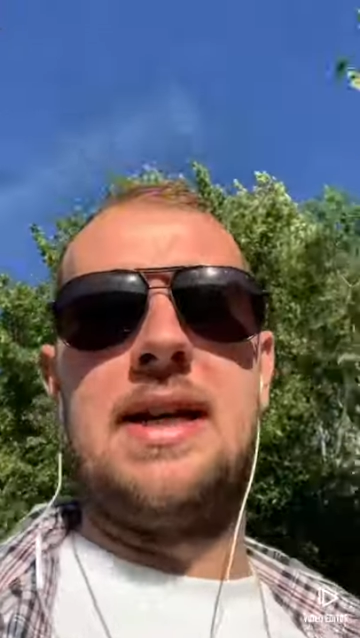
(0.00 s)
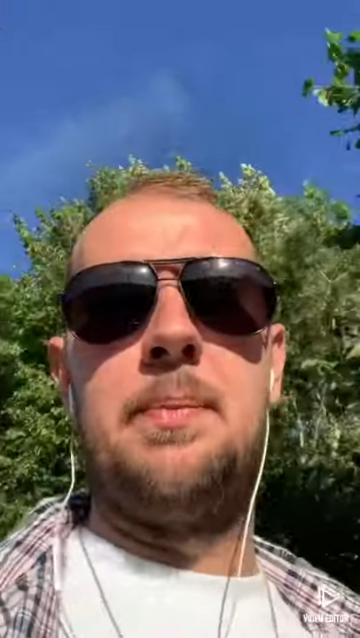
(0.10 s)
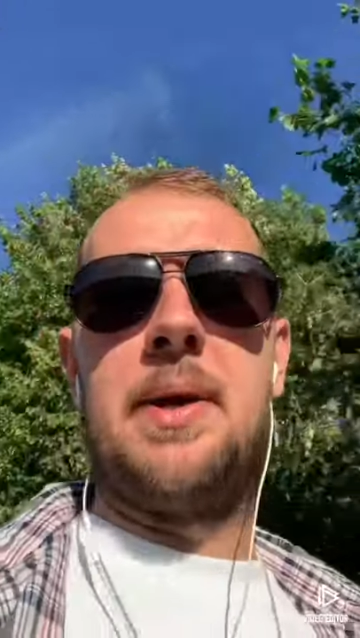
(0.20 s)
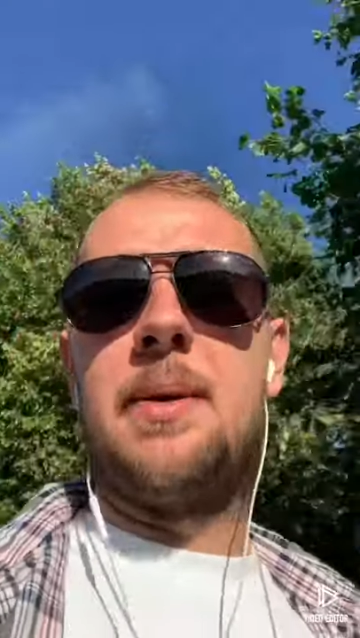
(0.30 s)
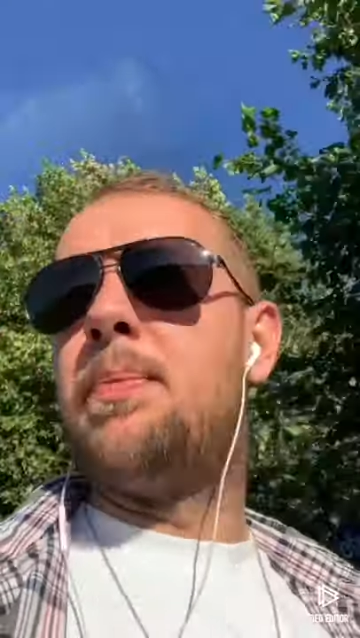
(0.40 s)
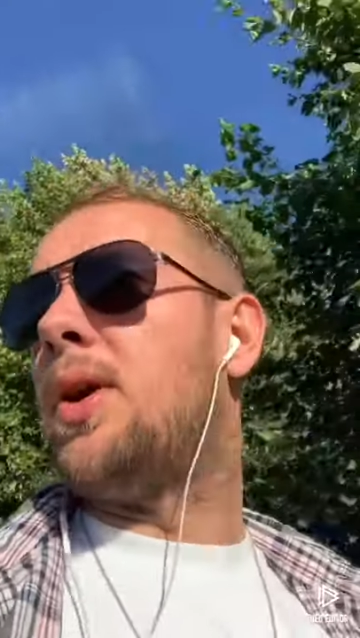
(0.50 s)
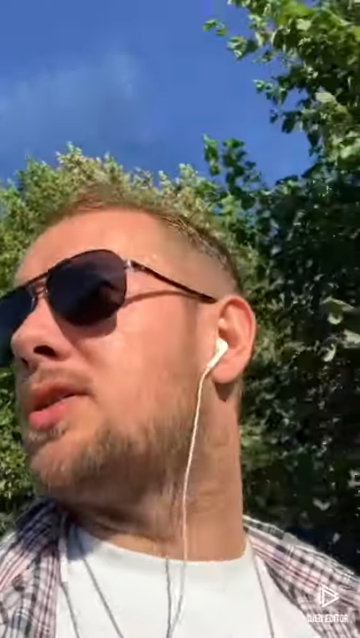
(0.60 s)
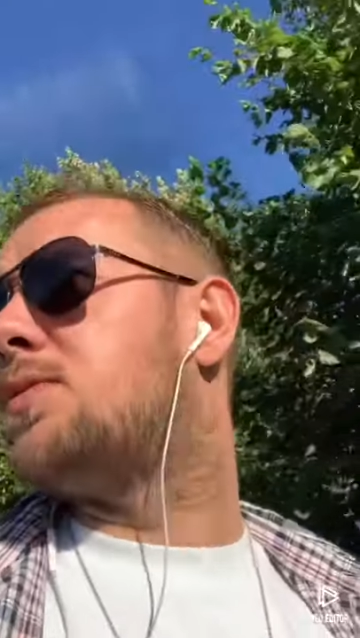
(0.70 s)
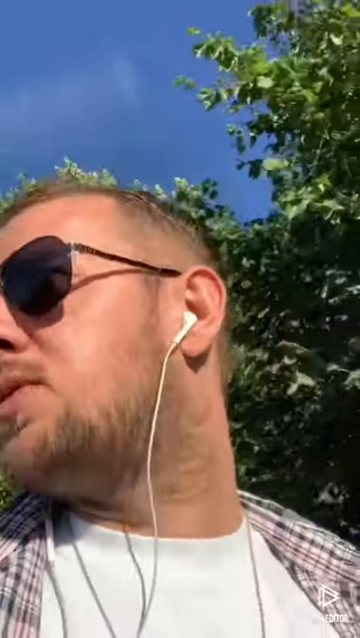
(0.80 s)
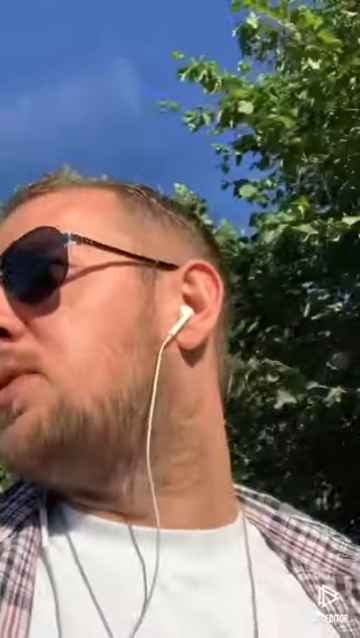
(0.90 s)
You pick a
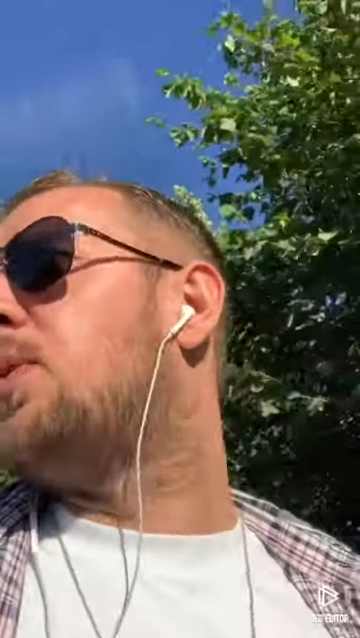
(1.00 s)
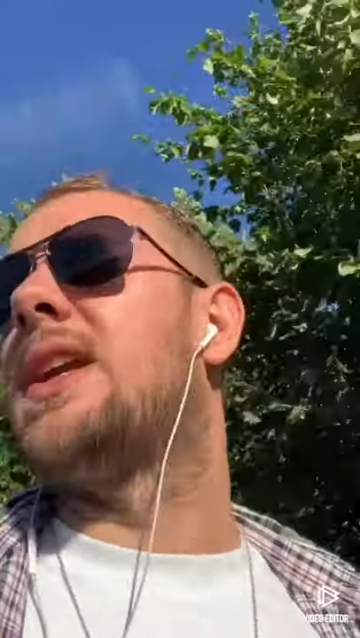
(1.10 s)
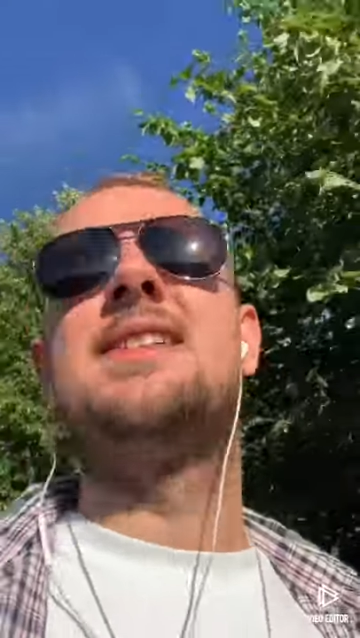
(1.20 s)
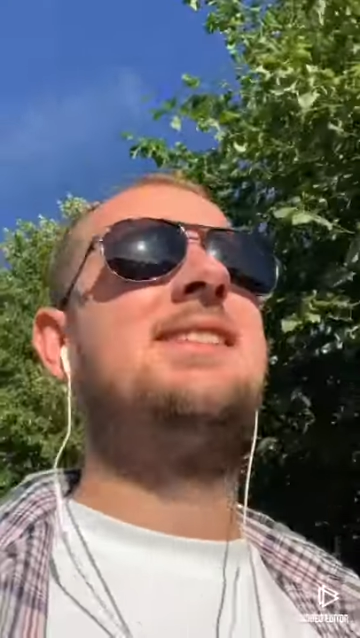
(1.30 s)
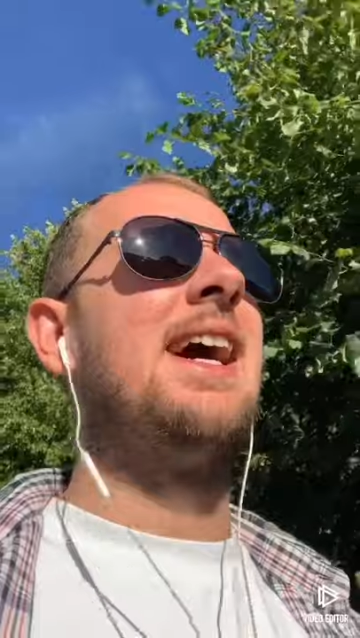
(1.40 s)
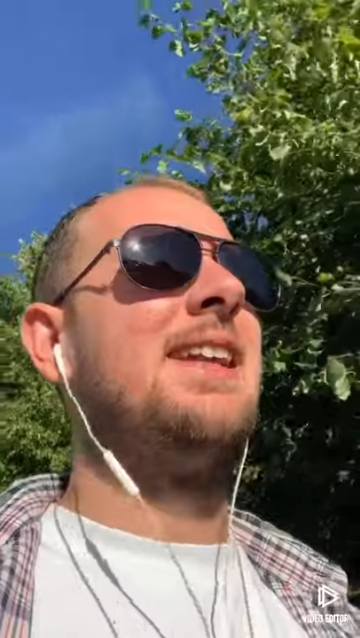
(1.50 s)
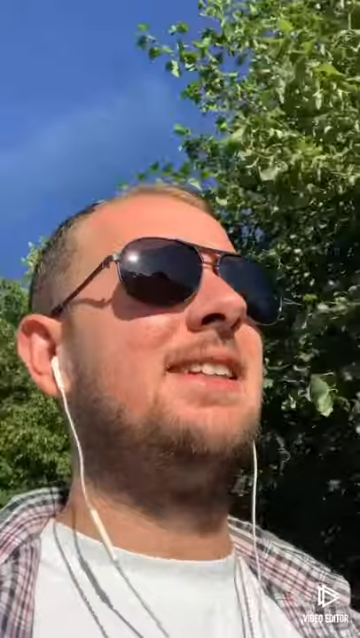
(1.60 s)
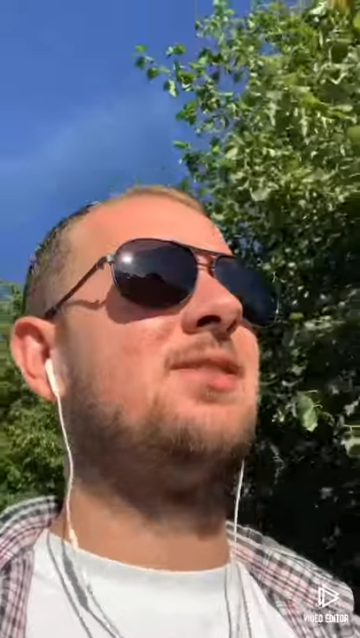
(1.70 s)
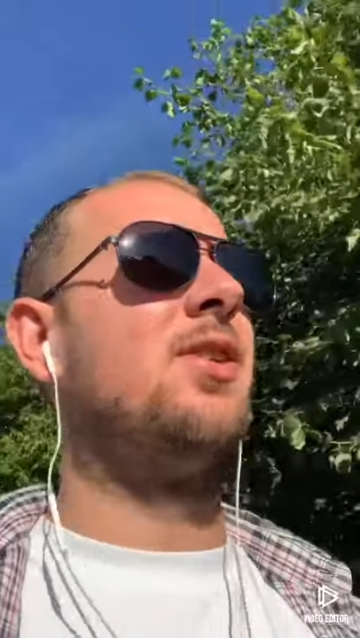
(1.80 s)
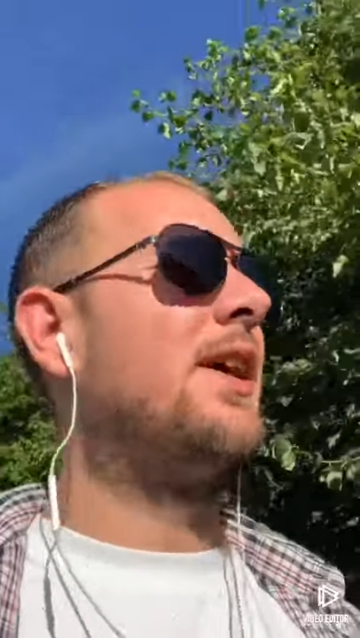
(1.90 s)
box between 1 and 10.
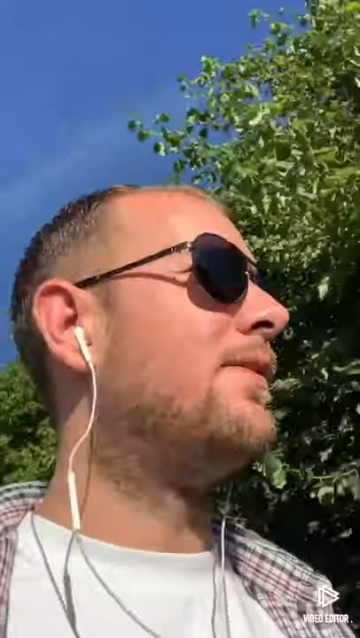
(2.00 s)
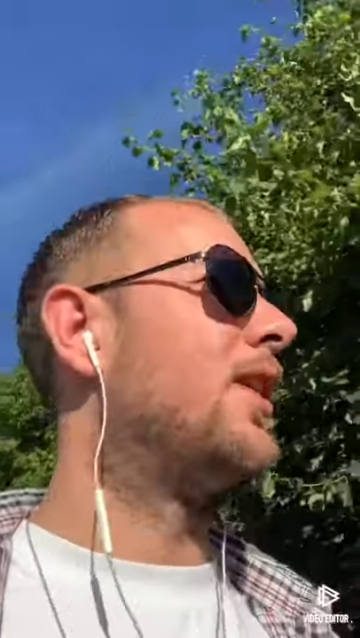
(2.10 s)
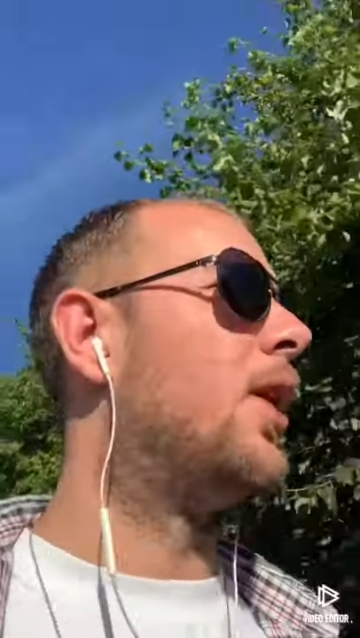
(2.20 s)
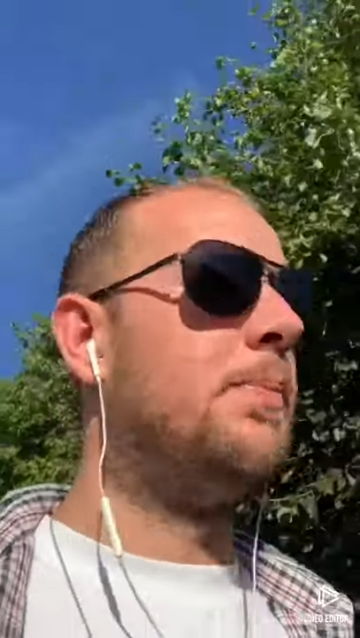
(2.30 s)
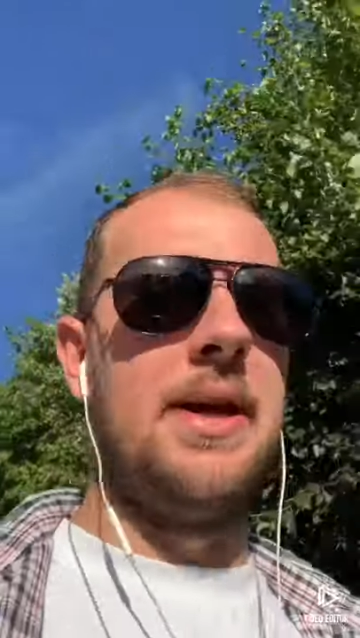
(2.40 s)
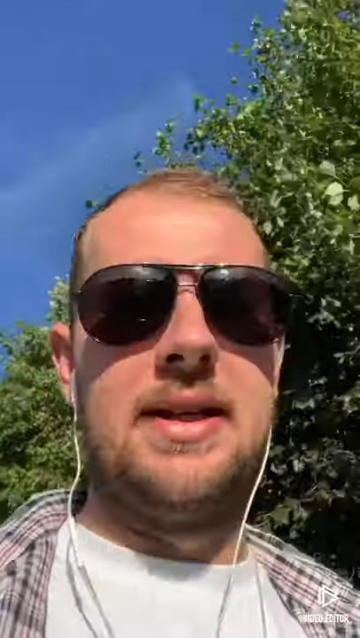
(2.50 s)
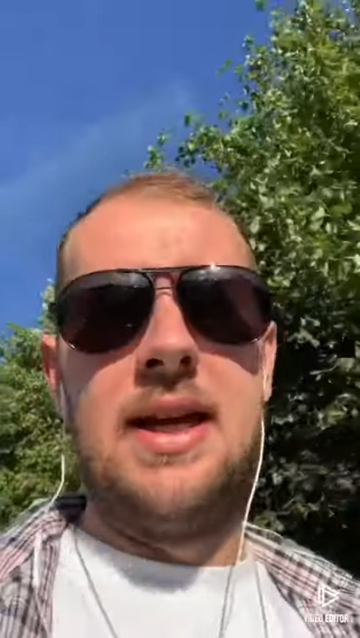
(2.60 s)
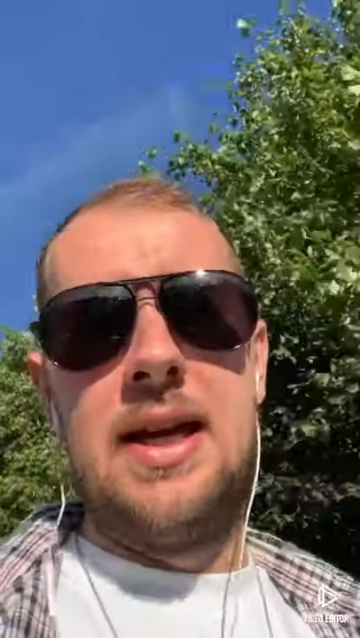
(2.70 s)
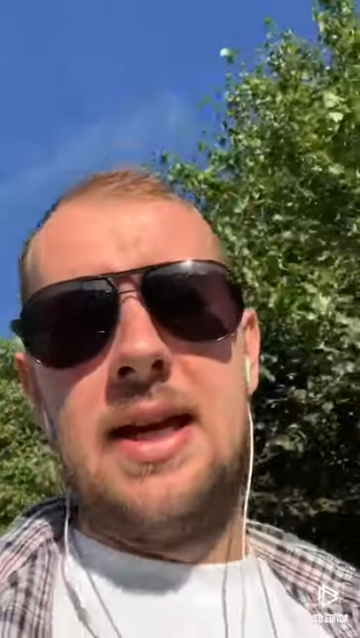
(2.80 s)
It's got an envelope in